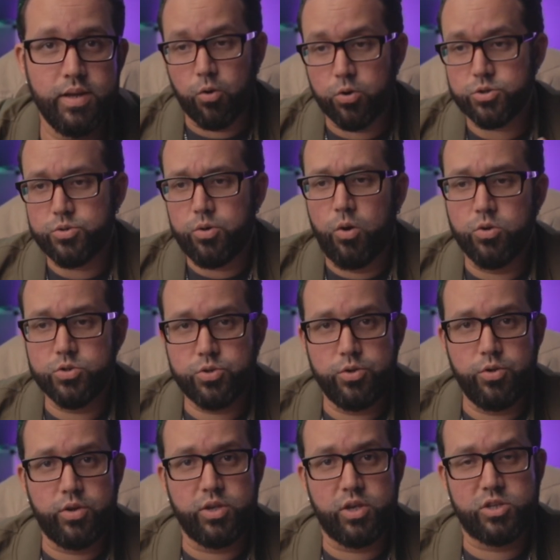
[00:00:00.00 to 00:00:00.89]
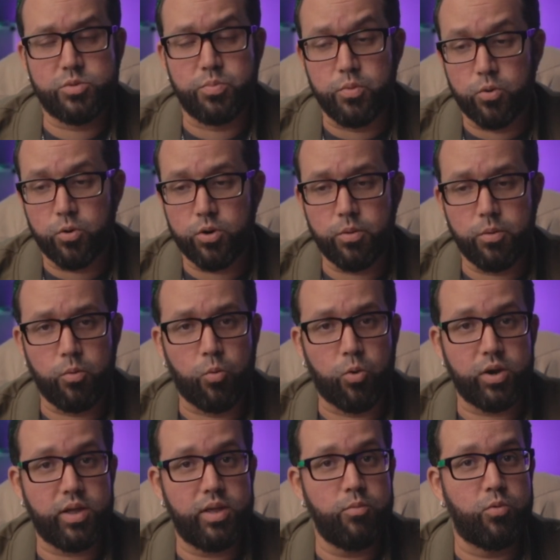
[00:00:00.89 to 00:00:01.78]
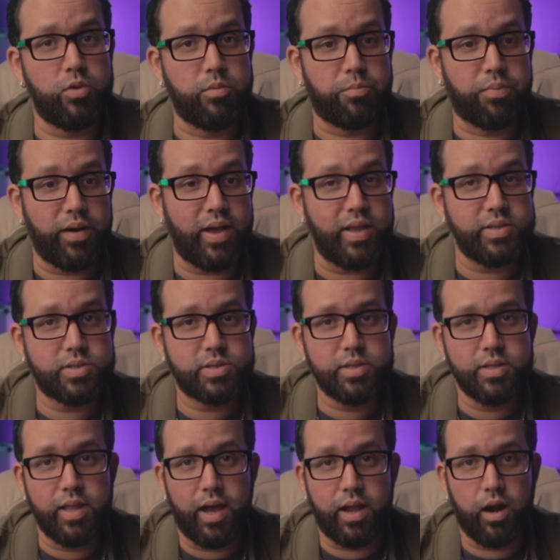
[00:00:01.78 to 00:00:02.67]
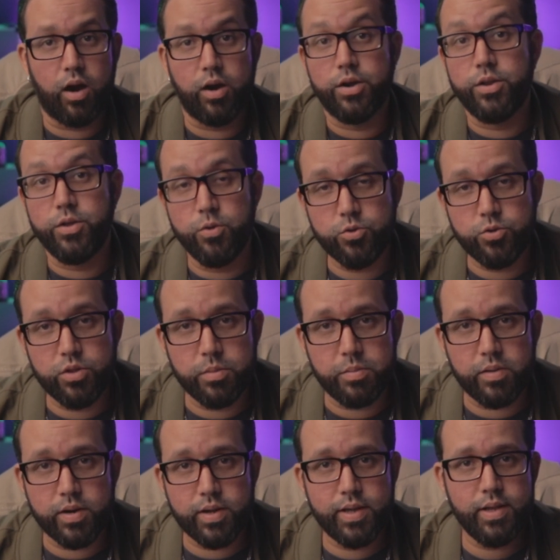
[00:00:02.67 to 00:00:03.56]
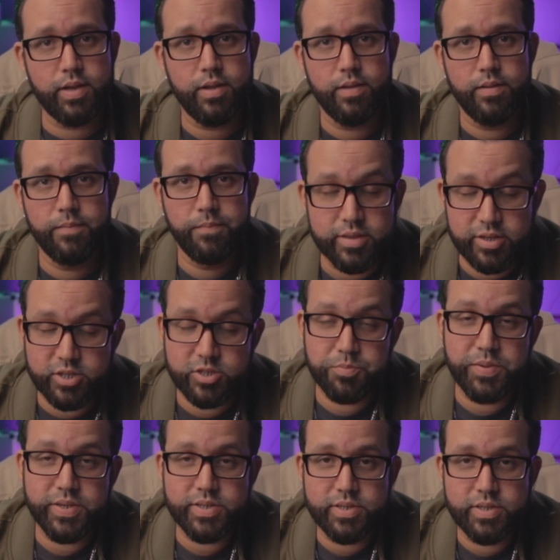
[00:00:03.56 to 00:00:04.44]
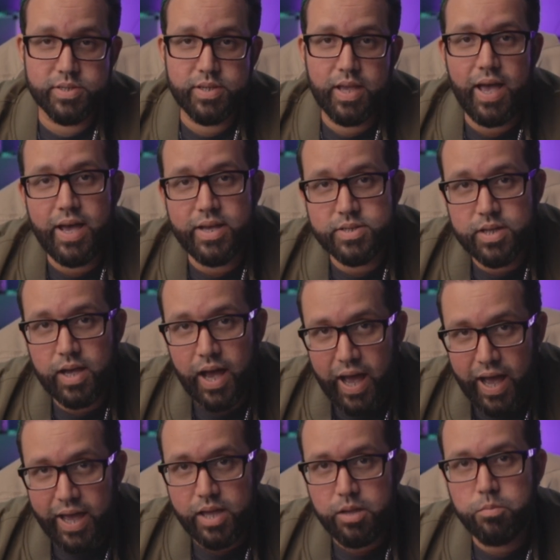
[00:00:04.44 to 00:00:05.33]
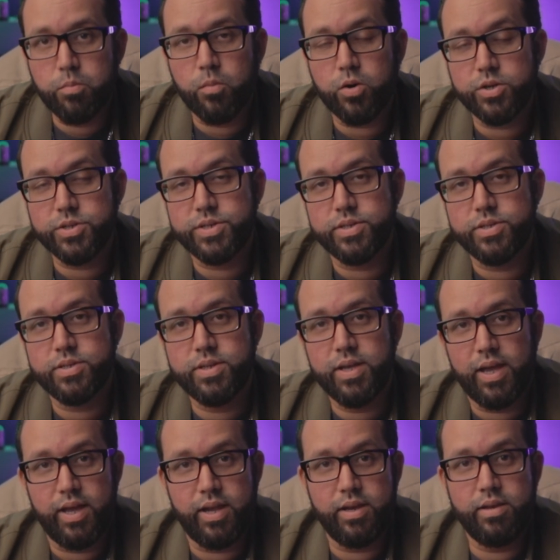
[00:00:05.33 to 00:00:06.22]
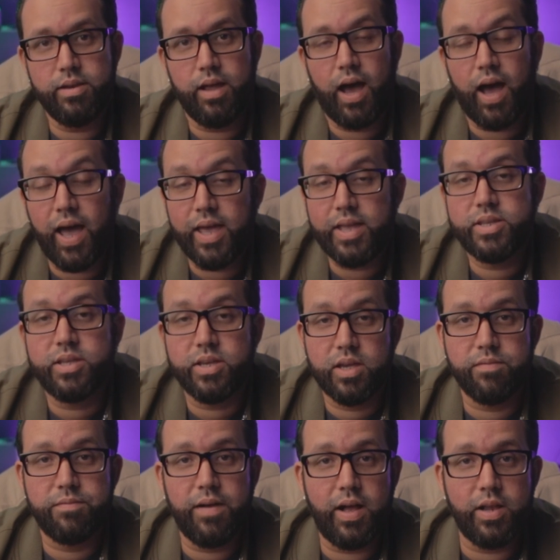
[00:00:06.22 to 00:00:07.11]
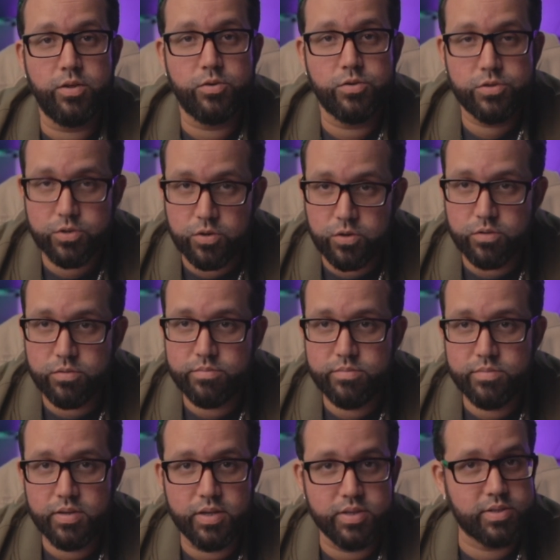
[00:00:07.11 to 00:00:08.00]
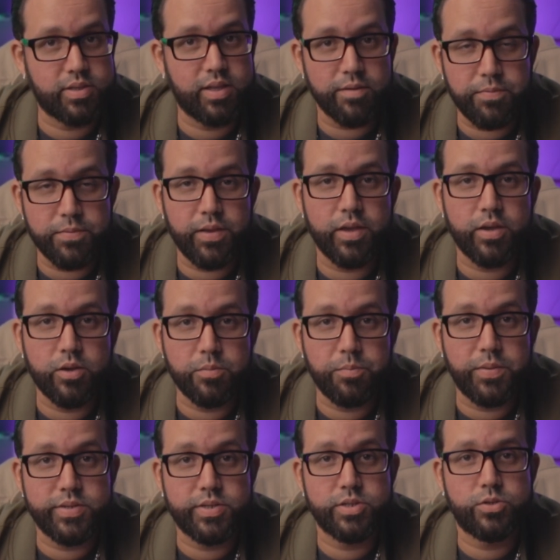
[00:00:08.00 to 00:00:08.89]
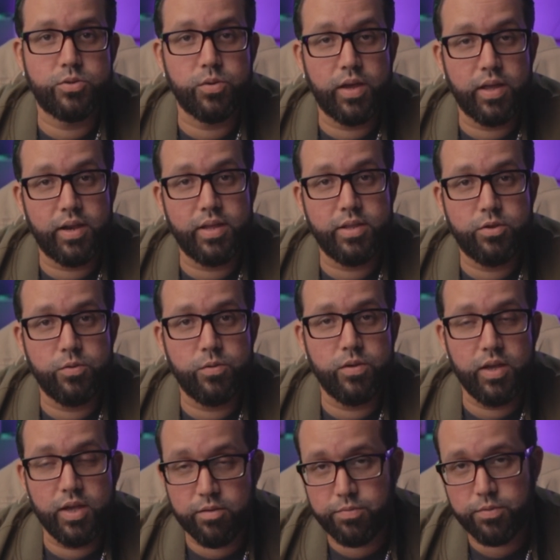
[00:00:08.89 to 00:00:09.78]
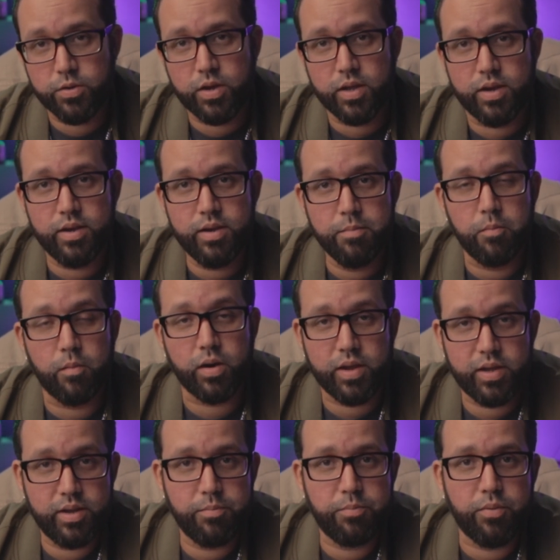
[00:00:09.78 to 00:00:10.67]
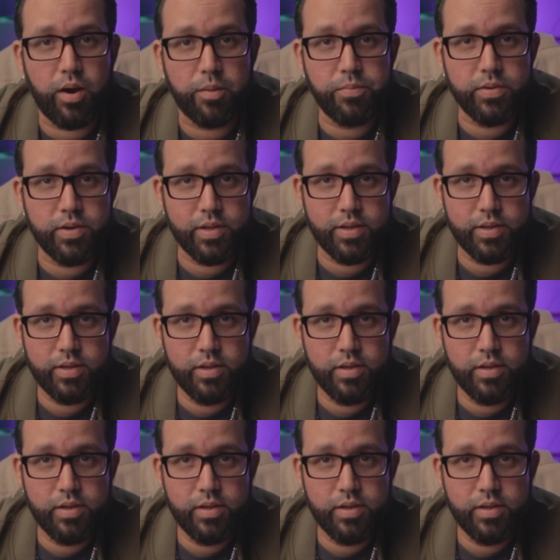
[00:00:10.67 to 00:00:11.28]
Or also you can explore working with brands that are new to the market. This business has high margins and high ticket value, so it's definitely a good business to get into if you can market it properly.